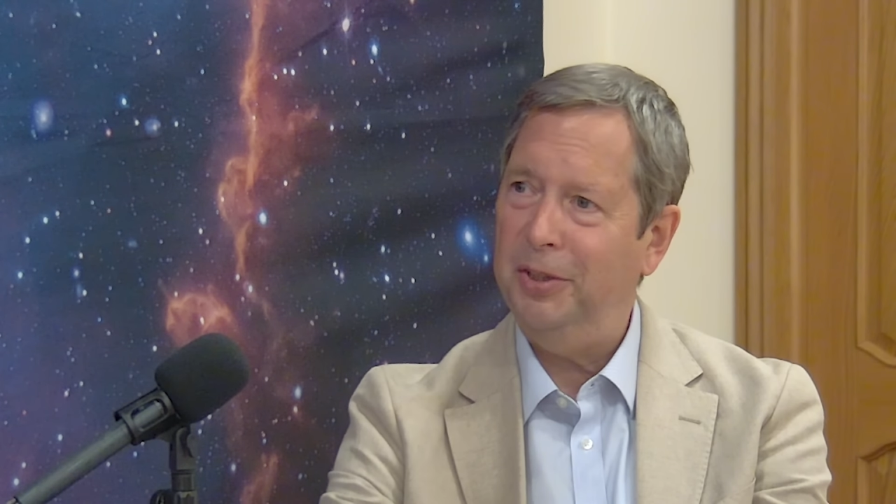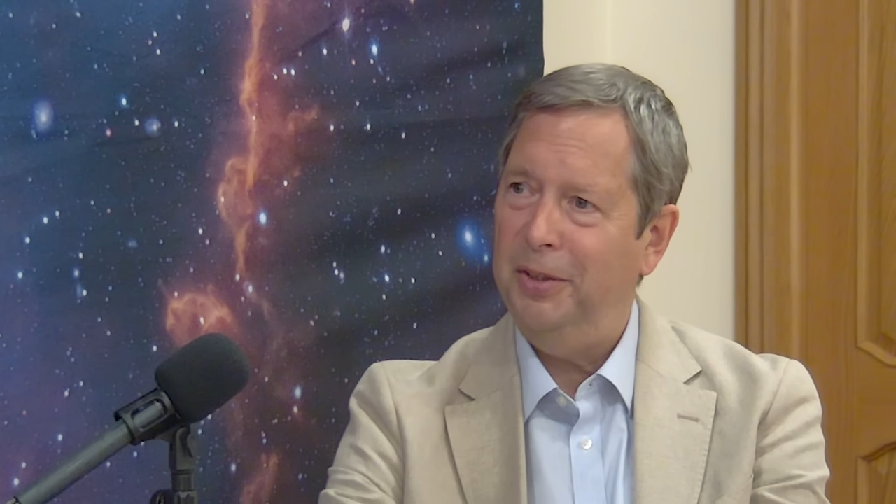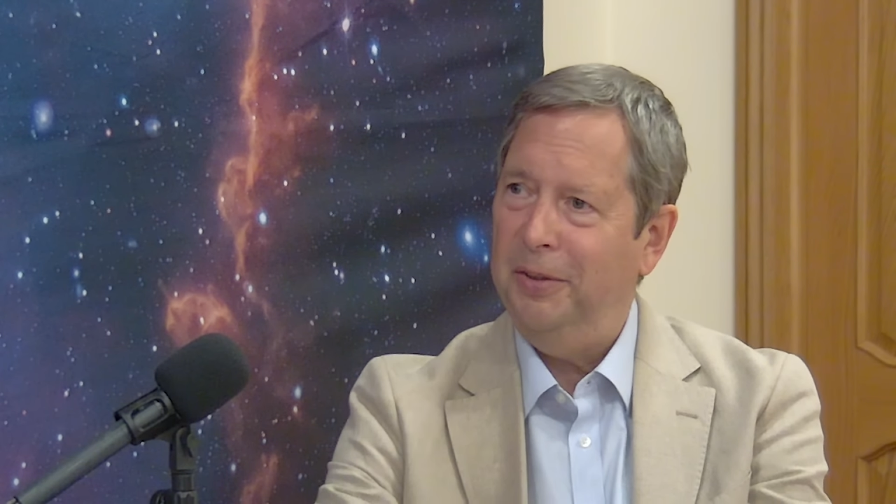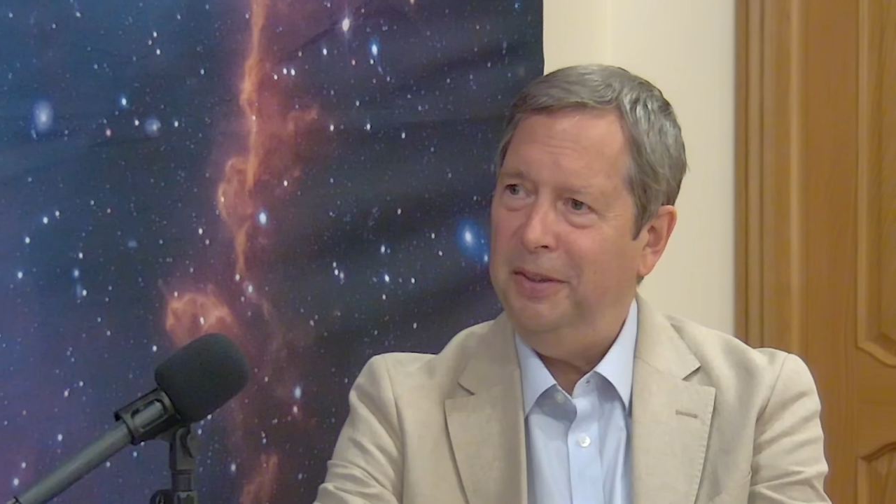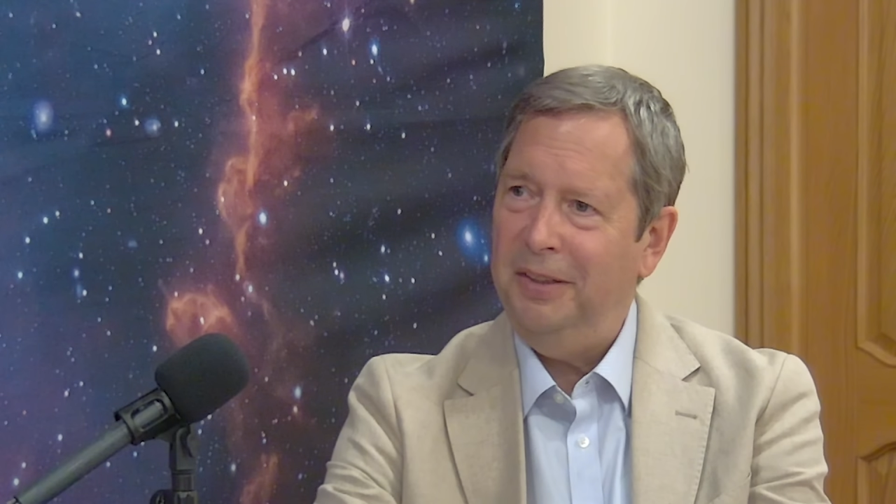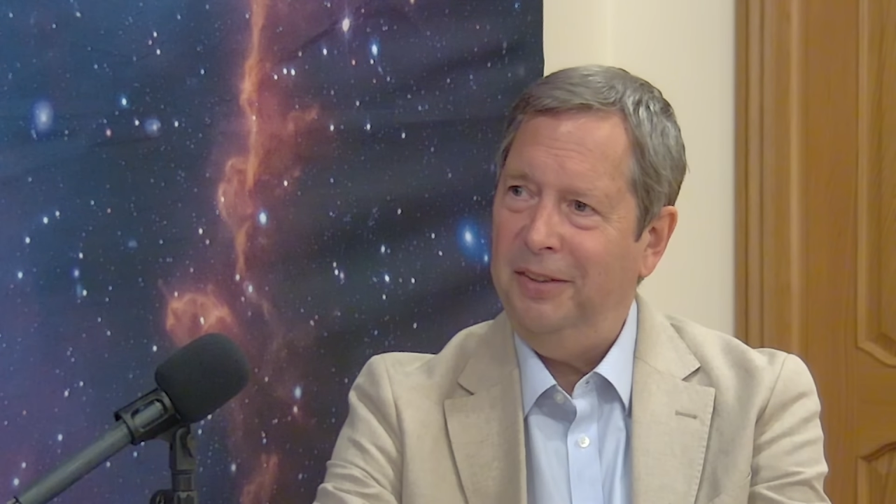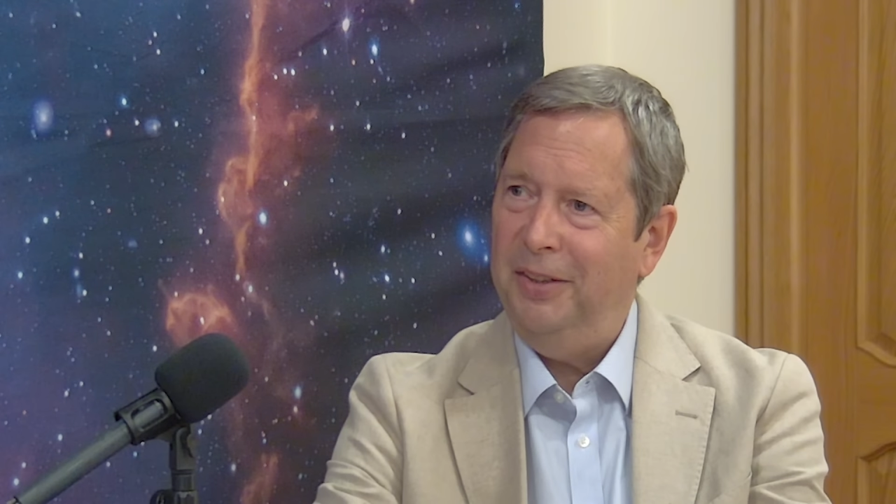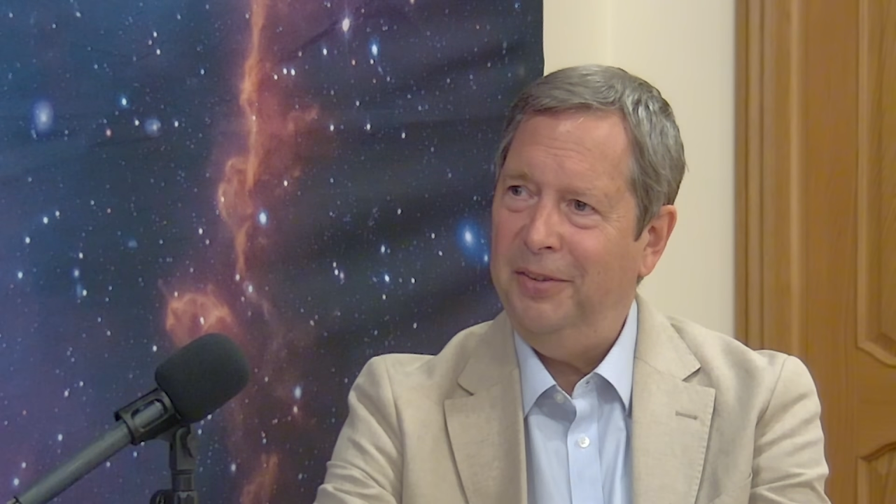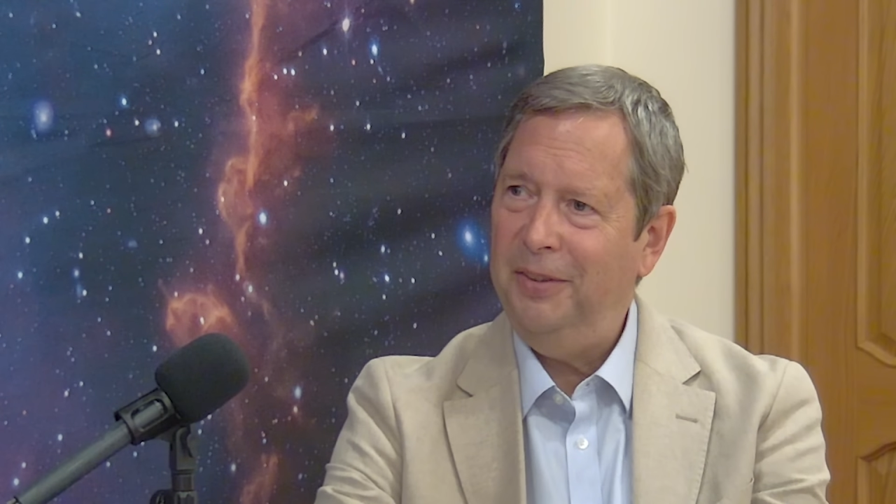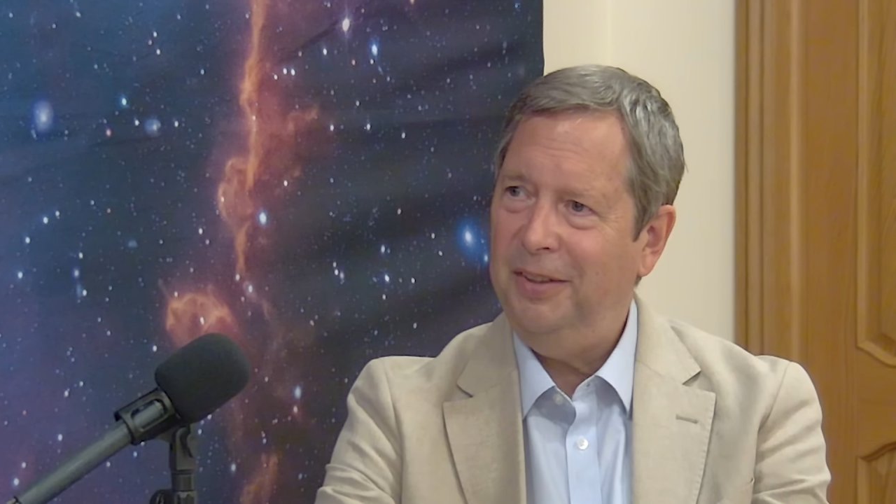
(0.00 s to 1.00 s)
So, you
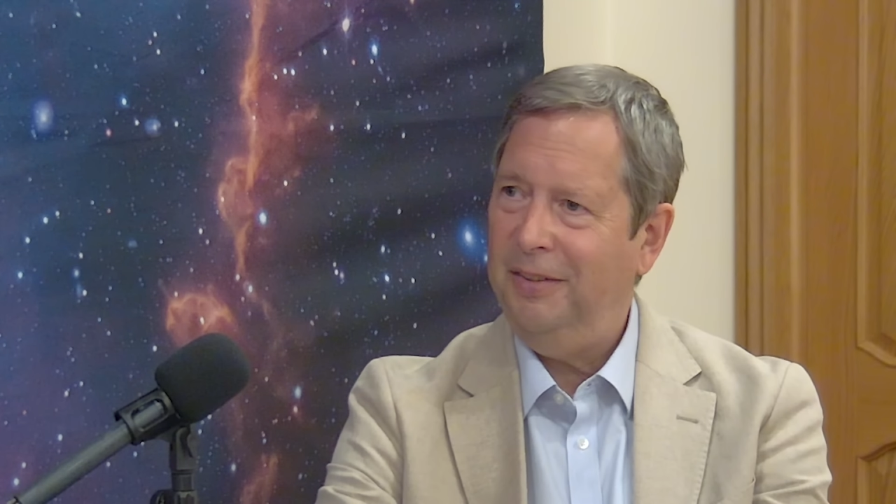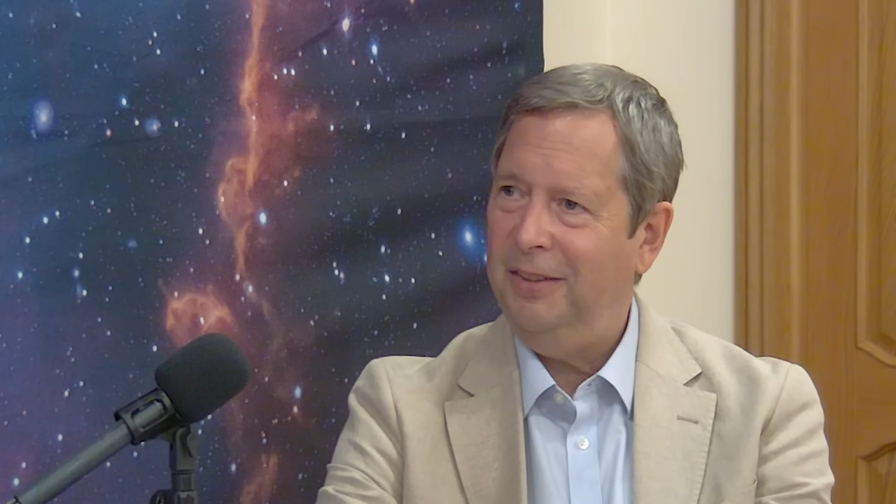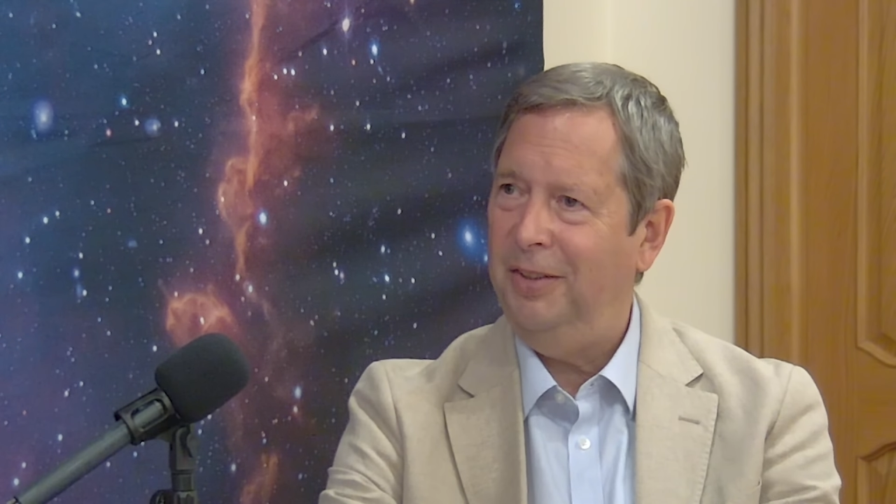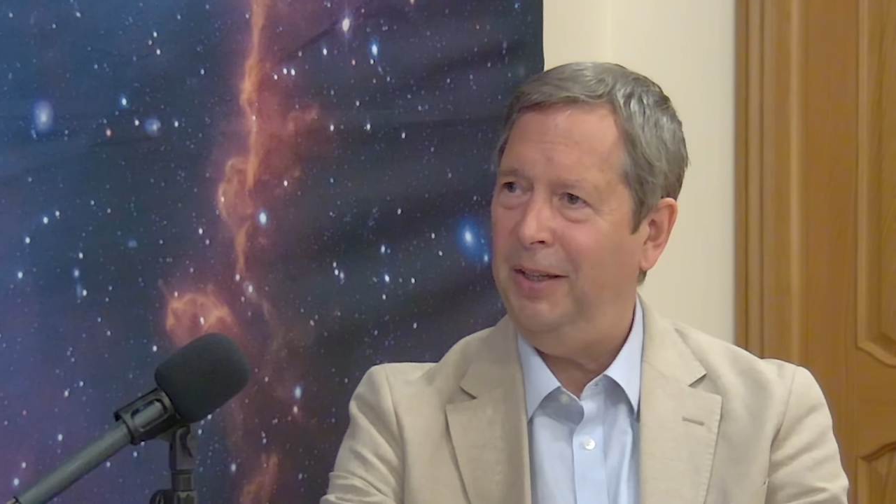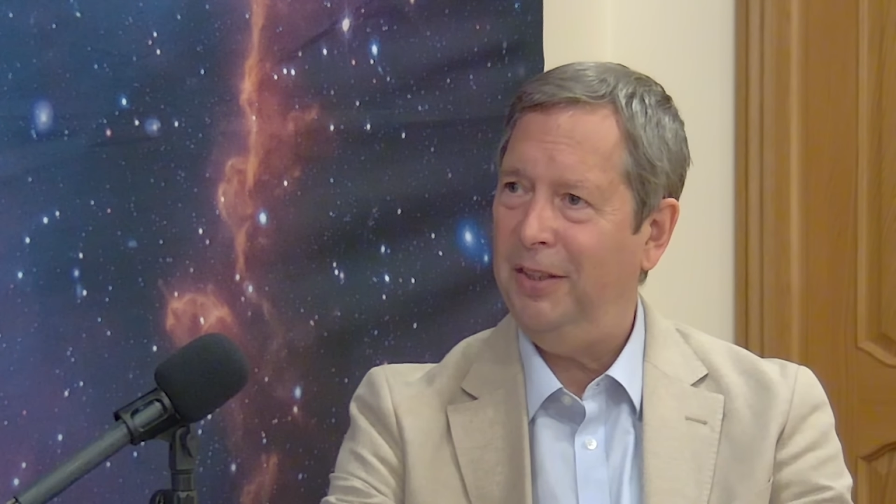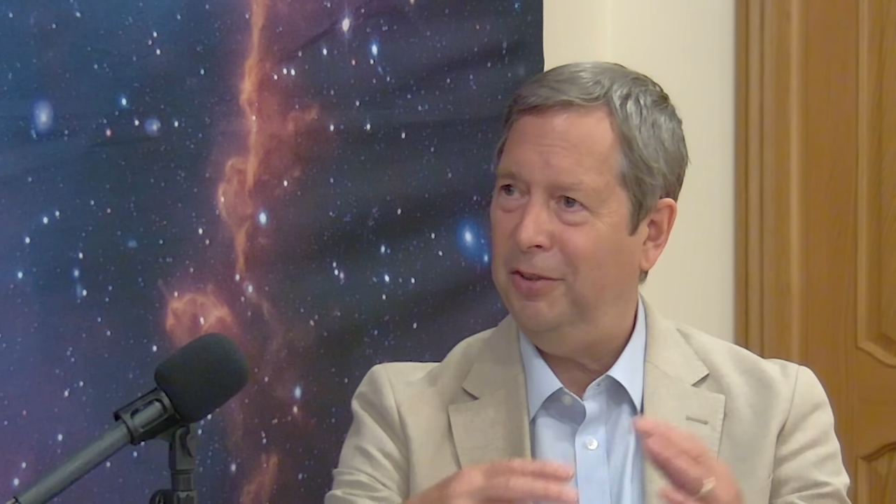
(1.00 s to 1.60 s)
know, you had,